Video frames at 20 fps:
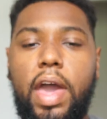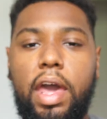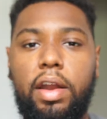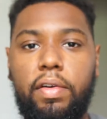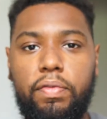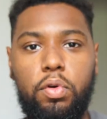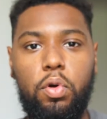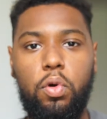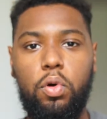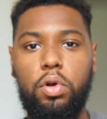That,
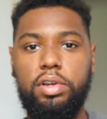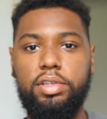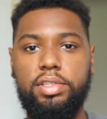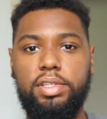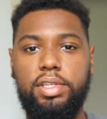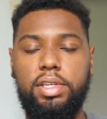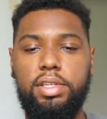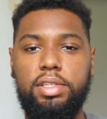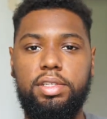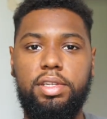of
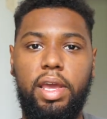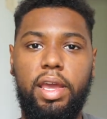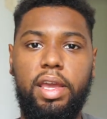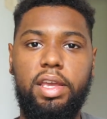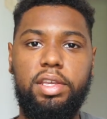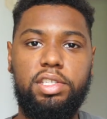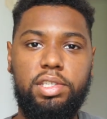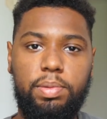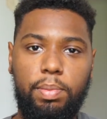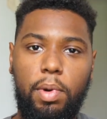course, is
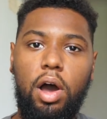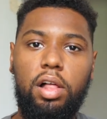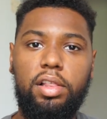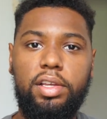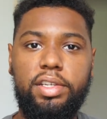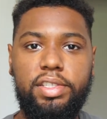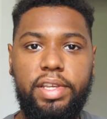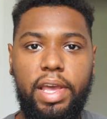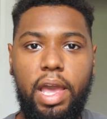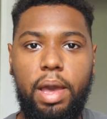a small
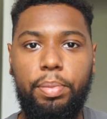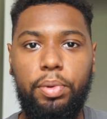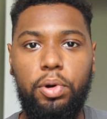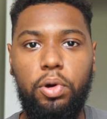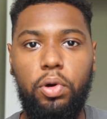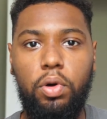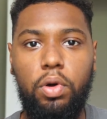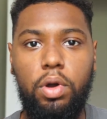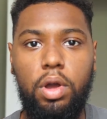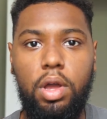
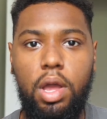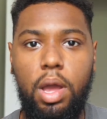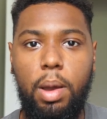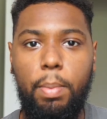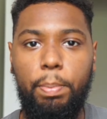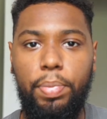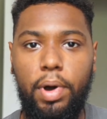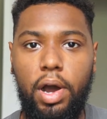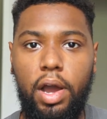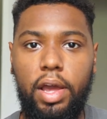example
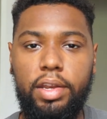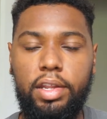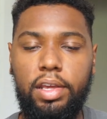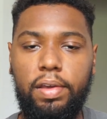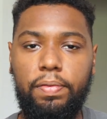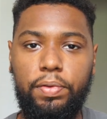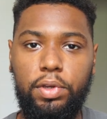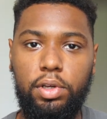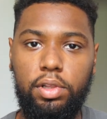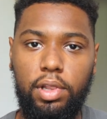but
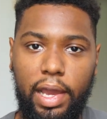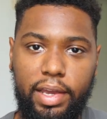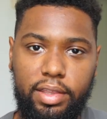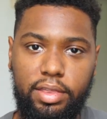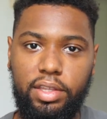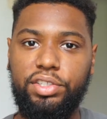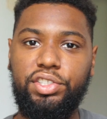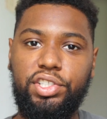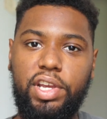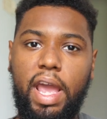if you like
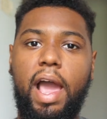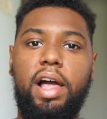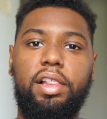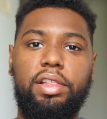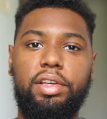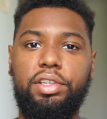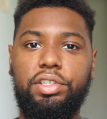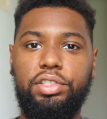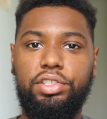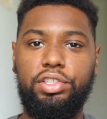the
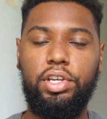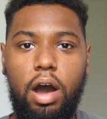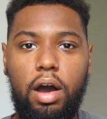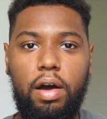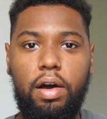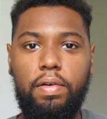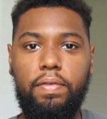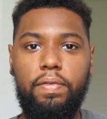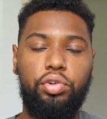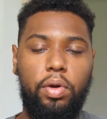challenge
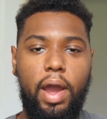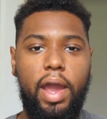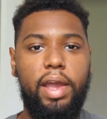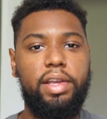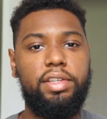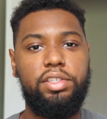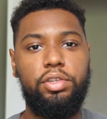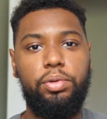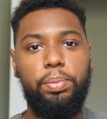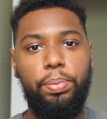of
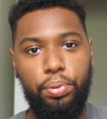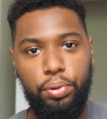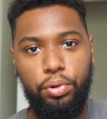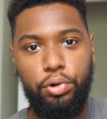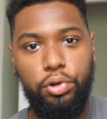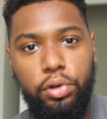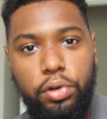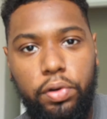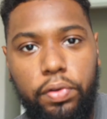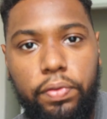trying to
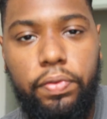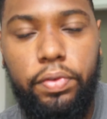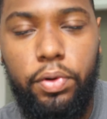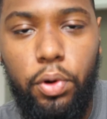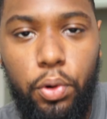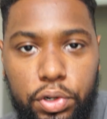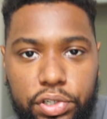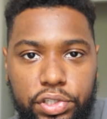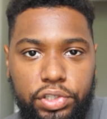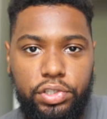prove
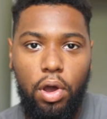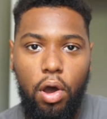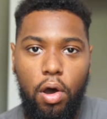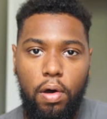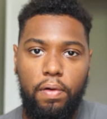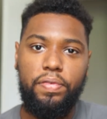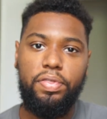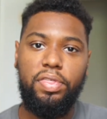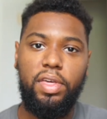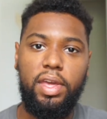or
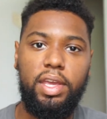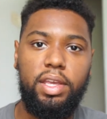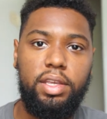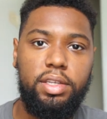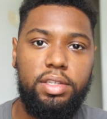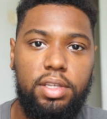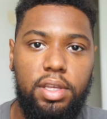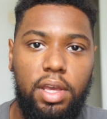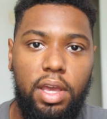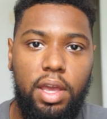solve
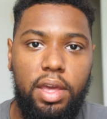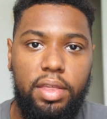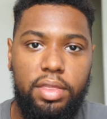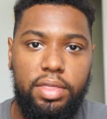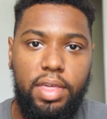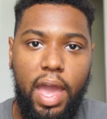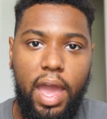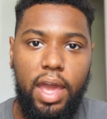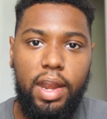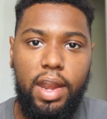things
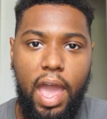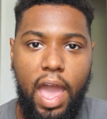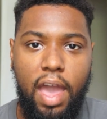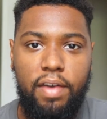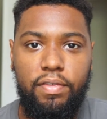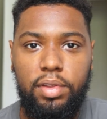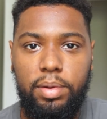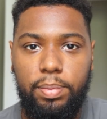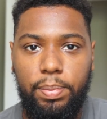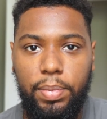that
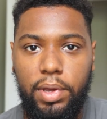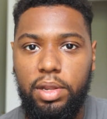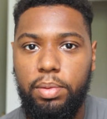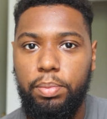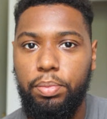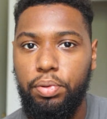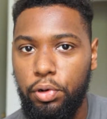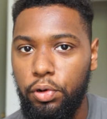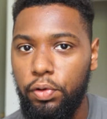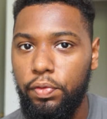haven't
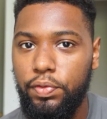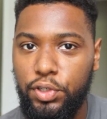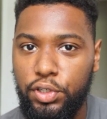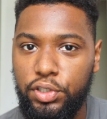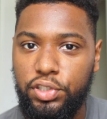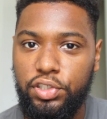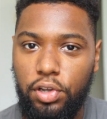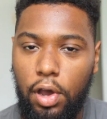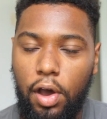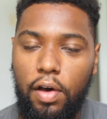been proved
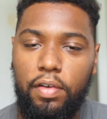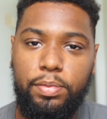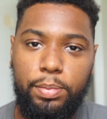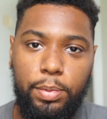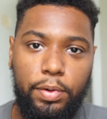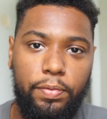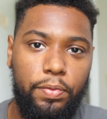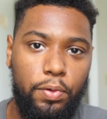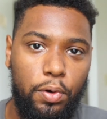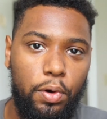or solved
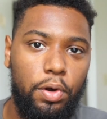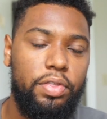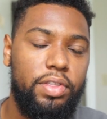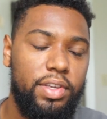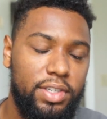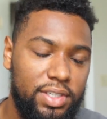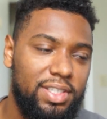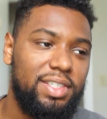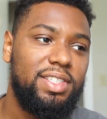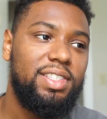before,
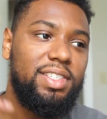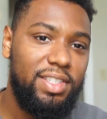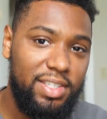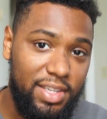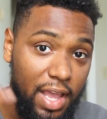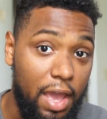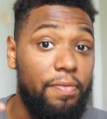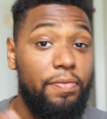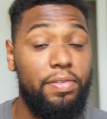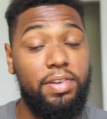this is
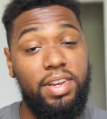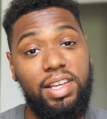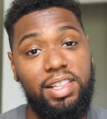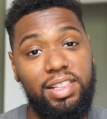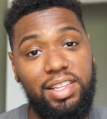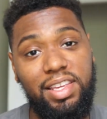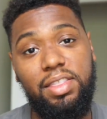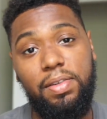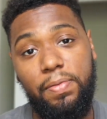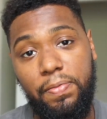
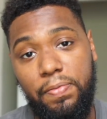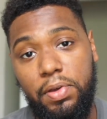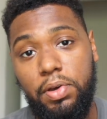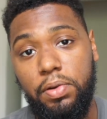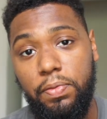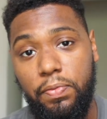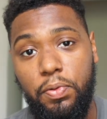definitely the field